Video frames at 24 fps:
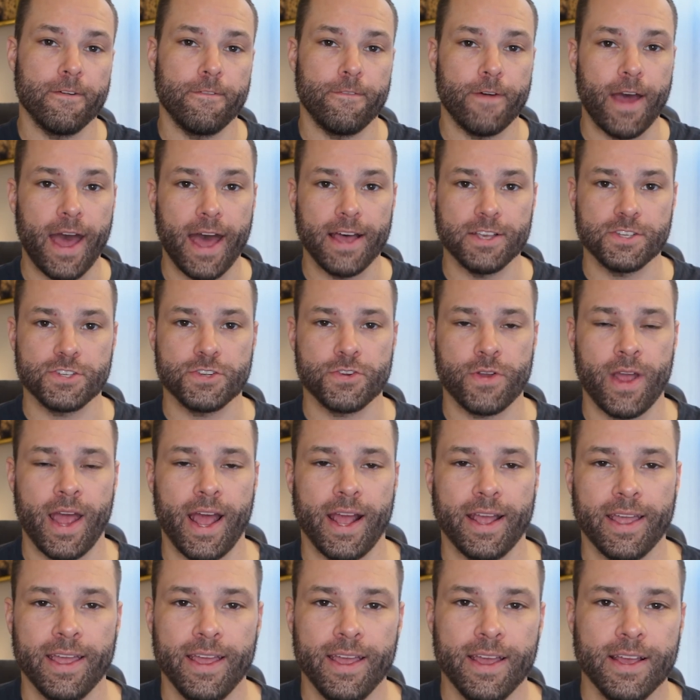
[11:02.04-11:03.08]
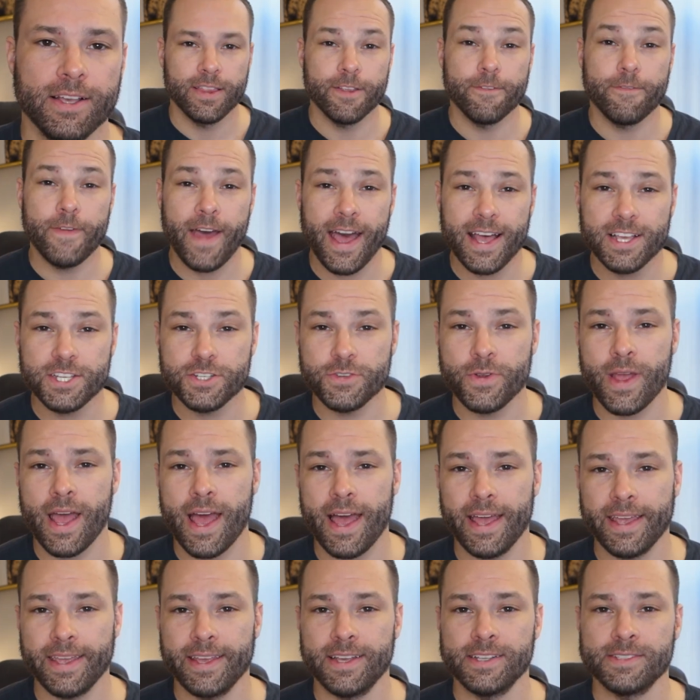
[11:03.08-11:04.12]
fast track. The fast
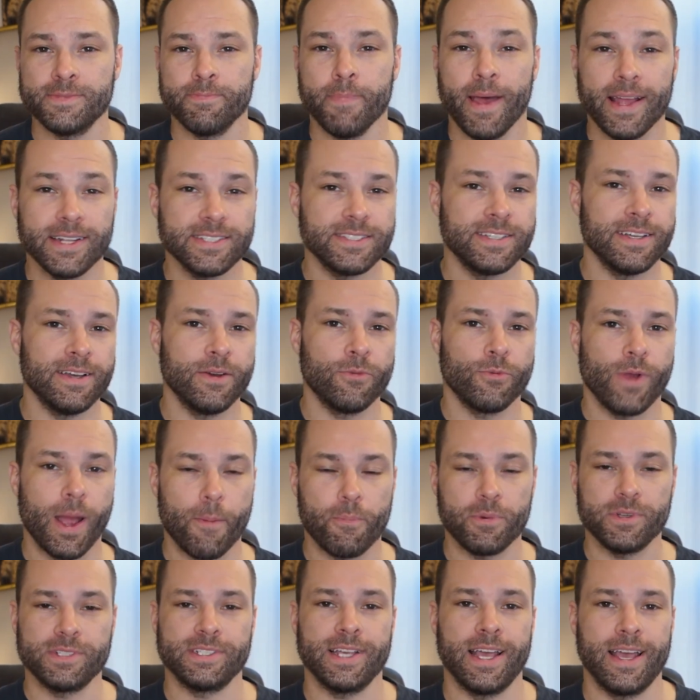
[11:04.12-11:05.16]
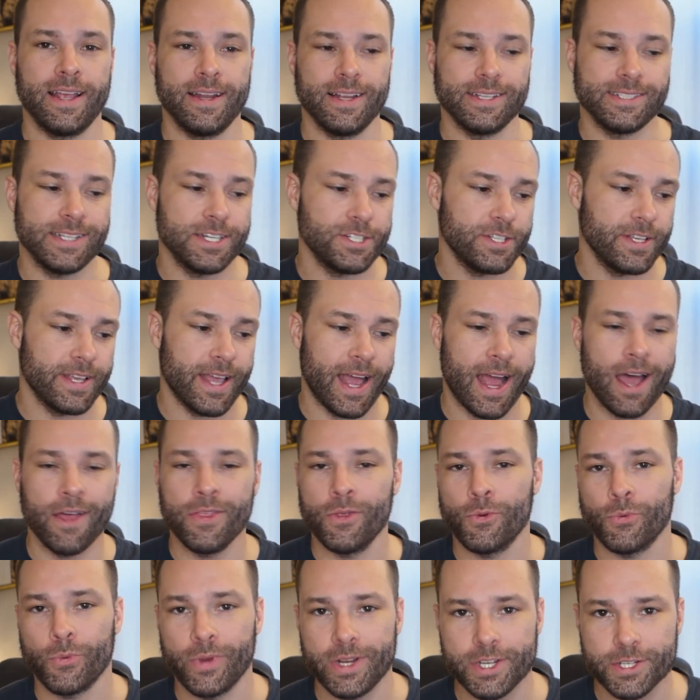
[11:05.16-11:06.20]
track is meant to represent essentially how
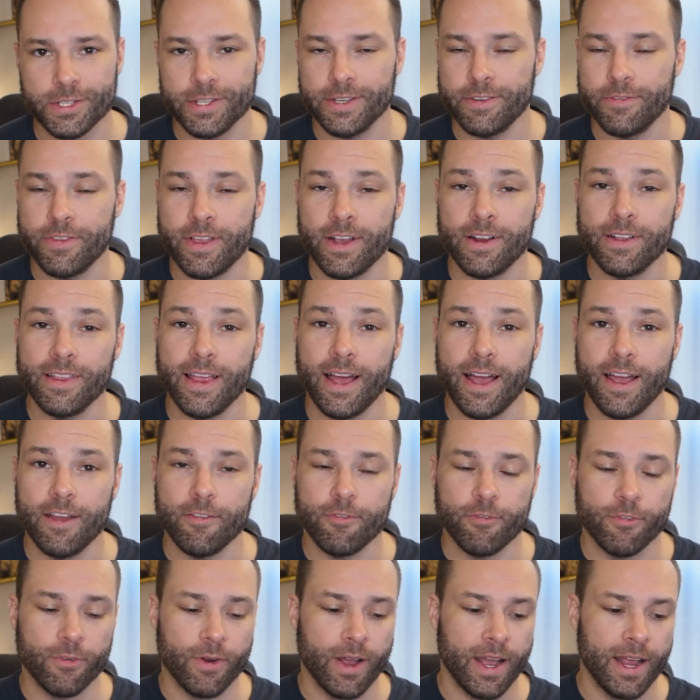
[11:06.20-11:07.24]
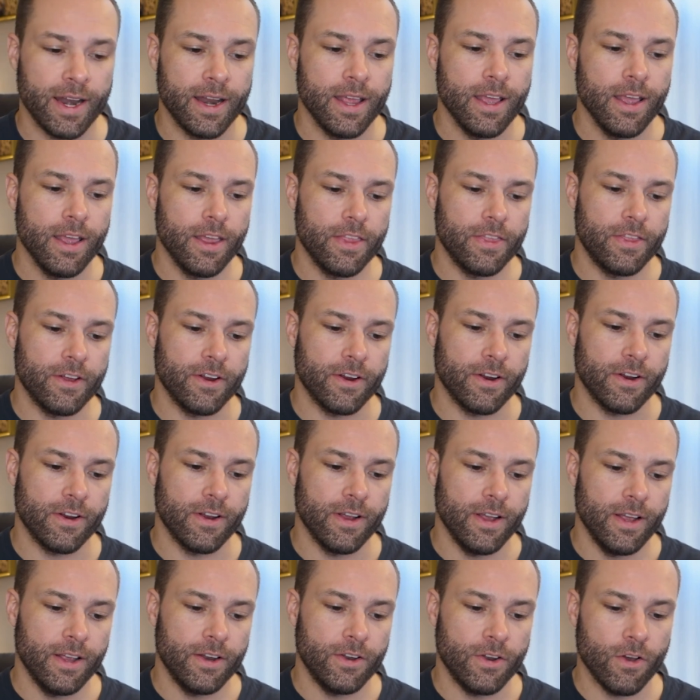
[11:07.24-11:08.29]
the rich live their life, right?
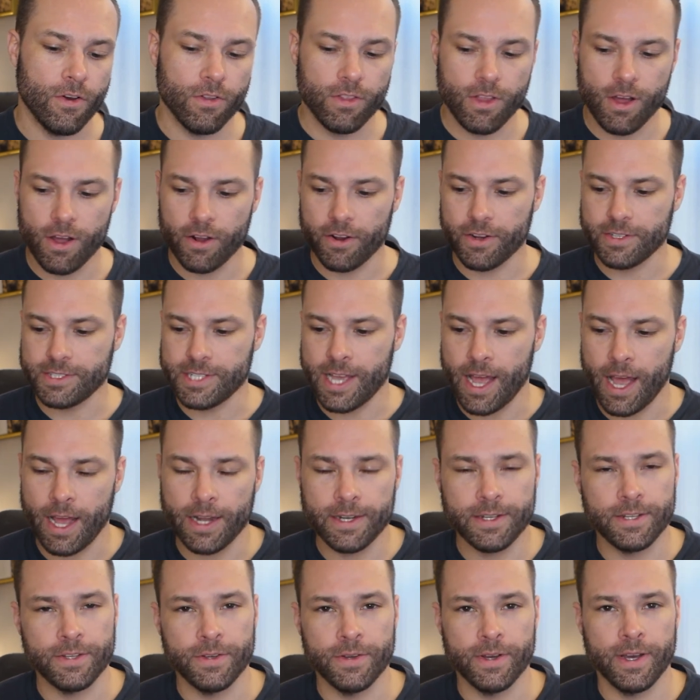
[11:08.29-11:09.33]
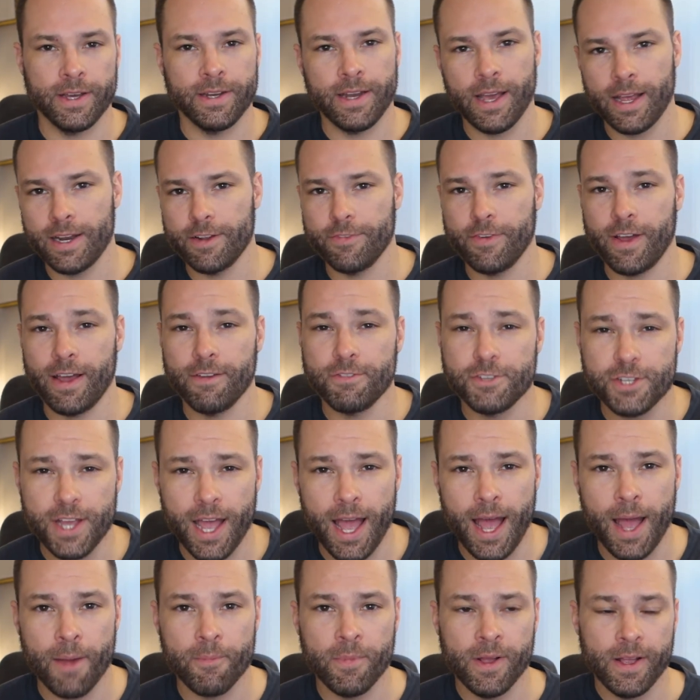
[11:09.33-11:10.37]
They're no longer tied to a 9-to-5
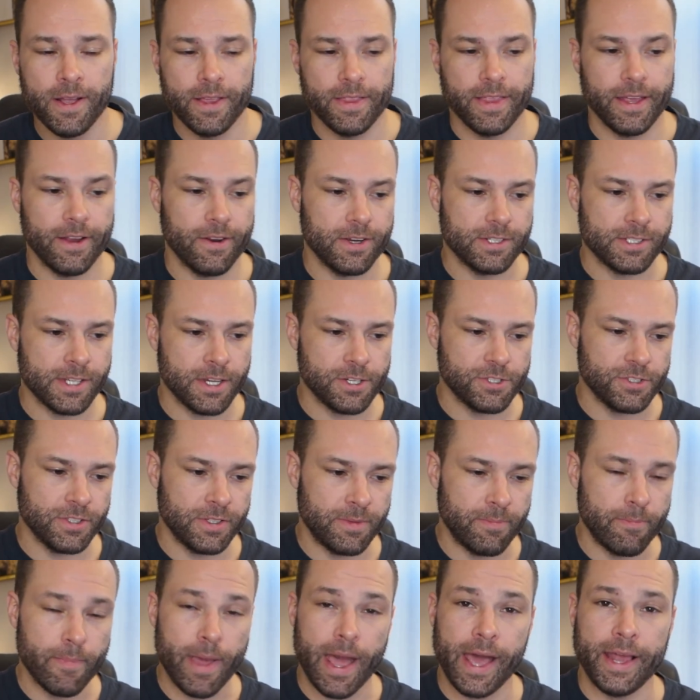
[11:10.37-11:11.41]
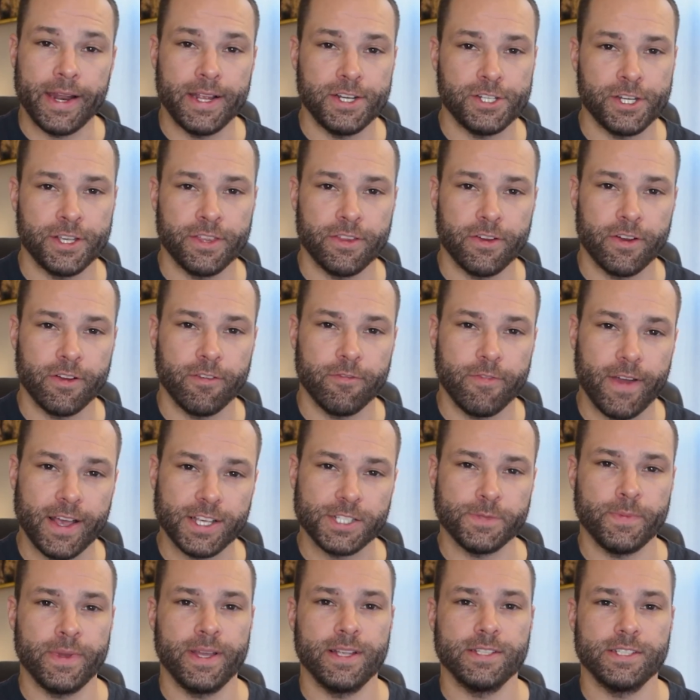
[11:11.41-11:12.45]
job. They are essentially managing their
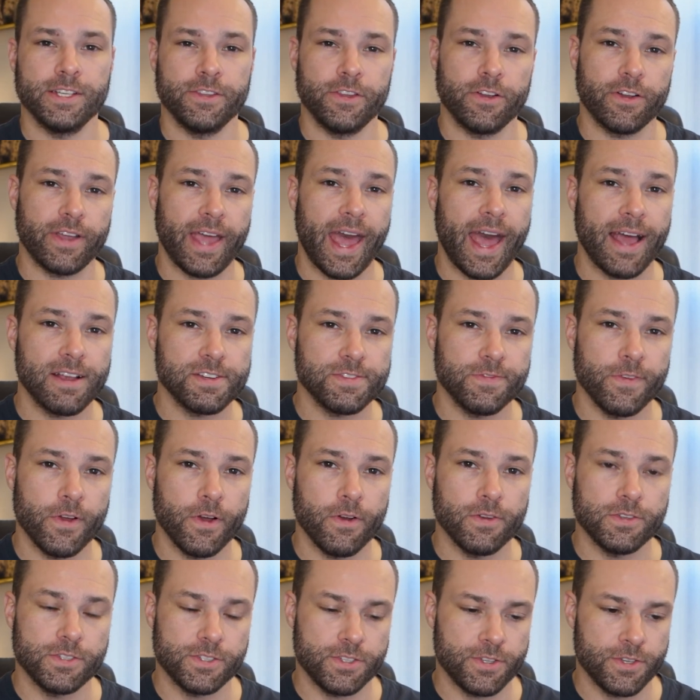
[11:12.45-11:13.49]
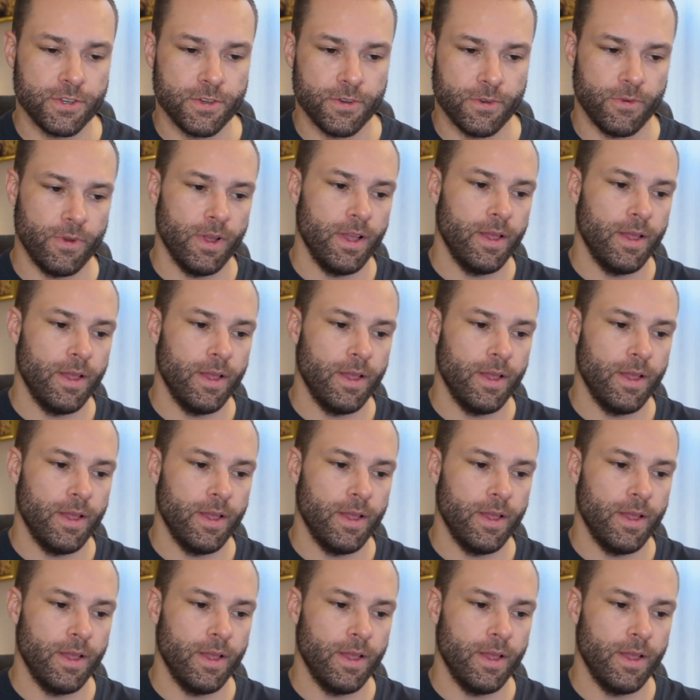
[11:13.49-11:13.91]
investments and their cash flows to